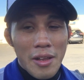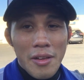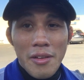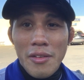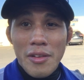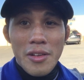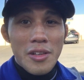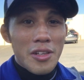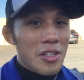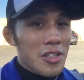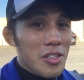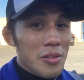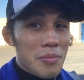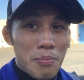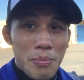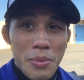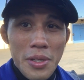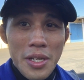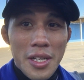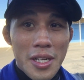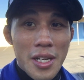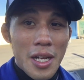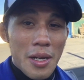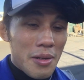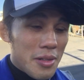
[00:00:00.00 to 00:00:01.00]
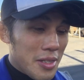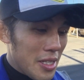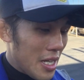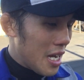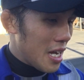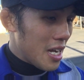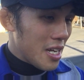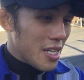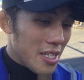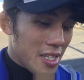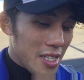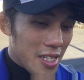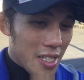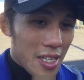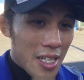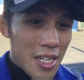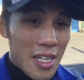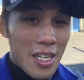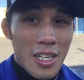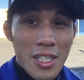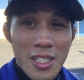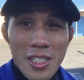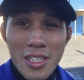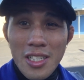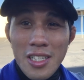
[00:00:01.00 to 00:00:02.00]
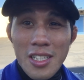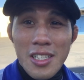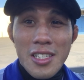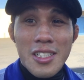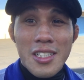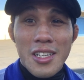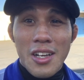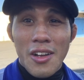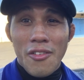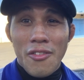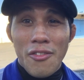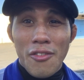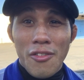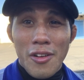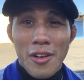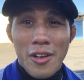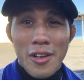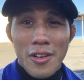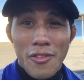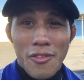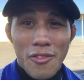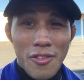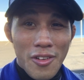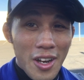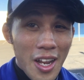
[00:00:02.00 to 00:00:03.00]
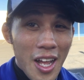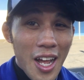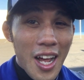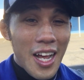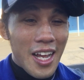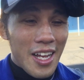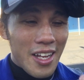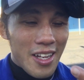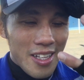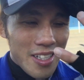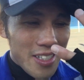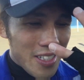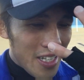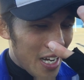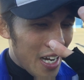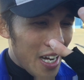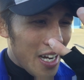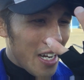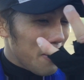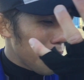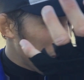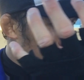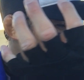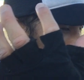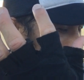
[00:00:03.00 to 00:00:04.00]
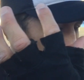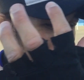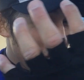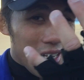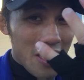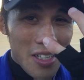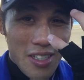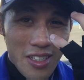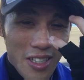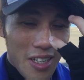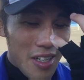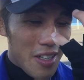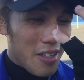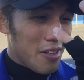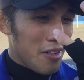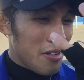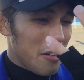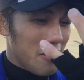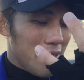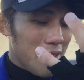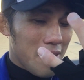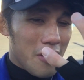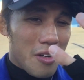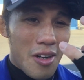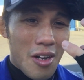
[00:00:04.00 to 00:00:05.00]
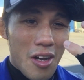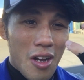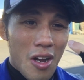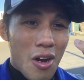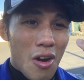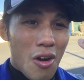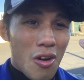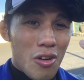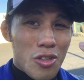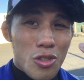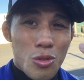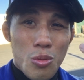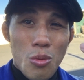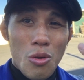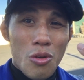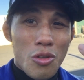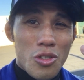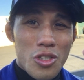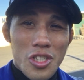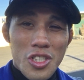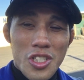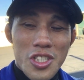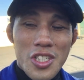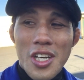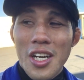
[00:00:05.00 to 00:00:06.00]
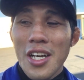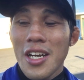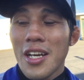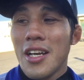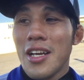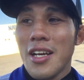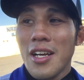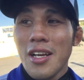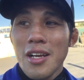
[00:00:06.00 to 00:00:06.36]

He's beating out his eye. He's like a fly. Both his eyes are swollen shut.